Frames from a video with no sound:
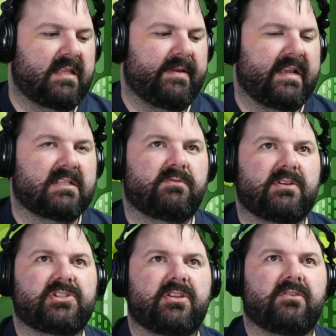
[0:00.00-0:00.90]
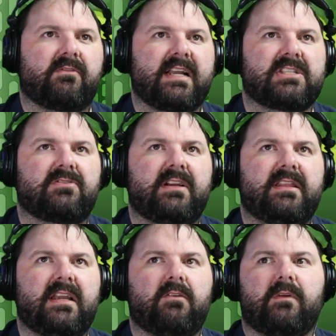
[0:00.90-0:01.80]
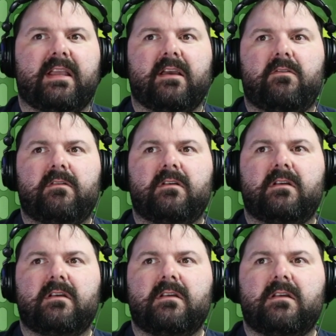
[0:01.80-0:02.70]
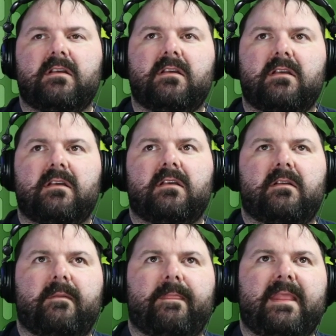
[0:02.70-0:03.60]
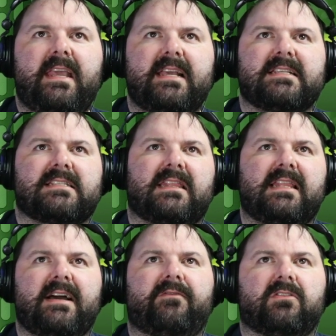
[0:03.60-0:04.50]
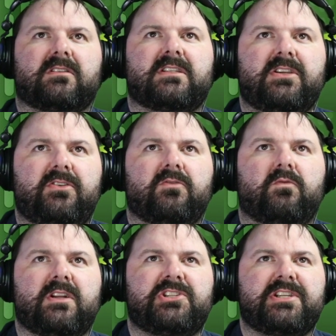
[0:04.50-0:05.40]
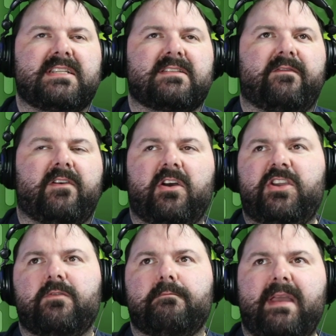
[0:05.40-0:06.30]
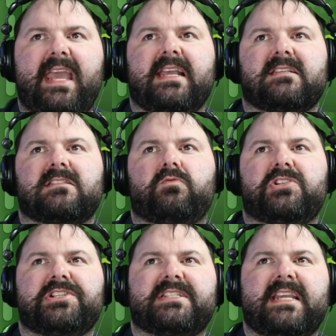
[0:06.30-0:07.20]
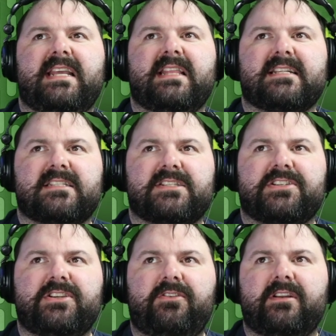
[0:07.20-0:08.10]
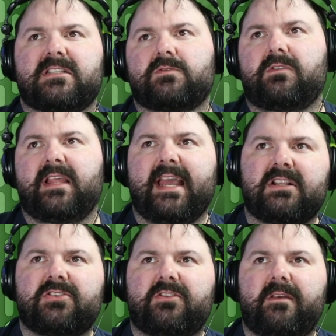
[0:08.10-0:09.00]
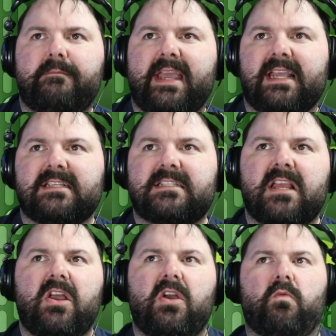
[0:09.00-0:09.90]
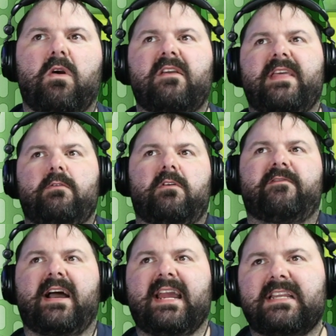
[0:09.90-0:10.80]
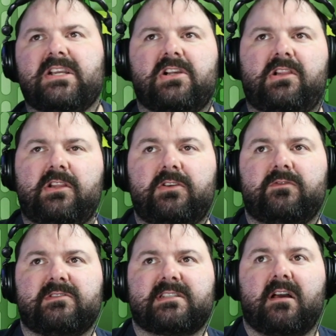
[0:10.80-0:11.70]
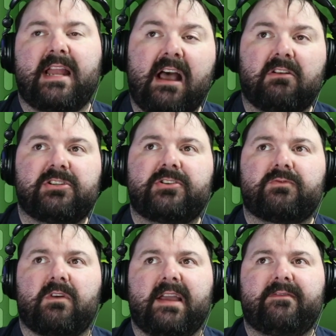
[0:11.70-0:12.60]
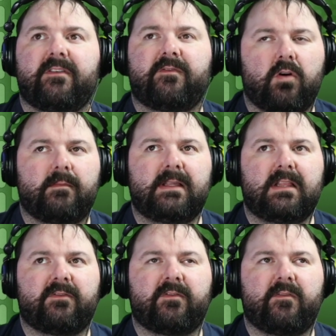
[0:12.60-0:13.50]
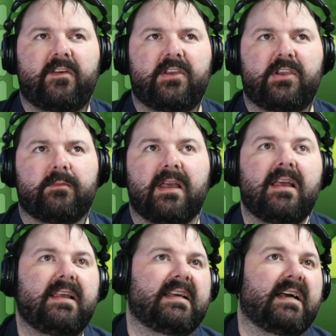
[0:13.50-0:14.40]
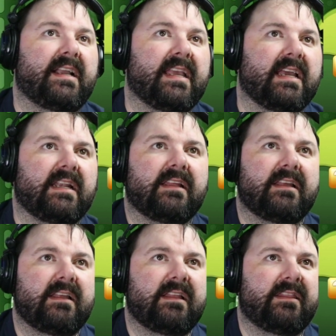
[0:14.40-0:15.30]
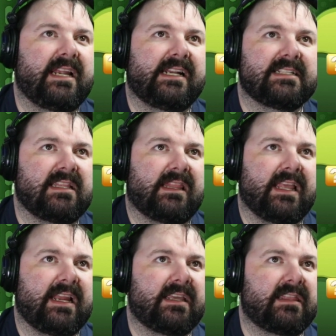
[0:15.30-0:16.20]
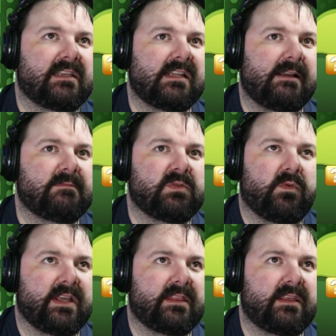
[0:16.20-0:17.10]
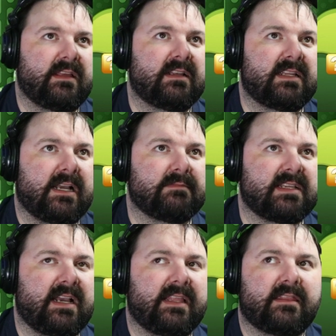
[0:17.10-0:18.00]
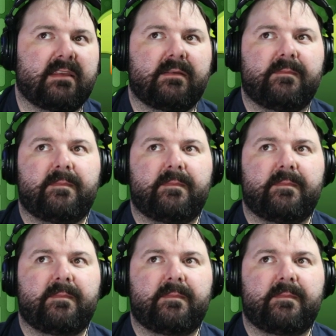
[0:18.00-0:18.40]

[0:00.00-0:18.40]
Let me get switched to the right screen. There we go. Is level 2, which is volume maze, which is saying that students will enter the maze where they will find clues on how to derive the formula for volume. Again, that is length times width times height.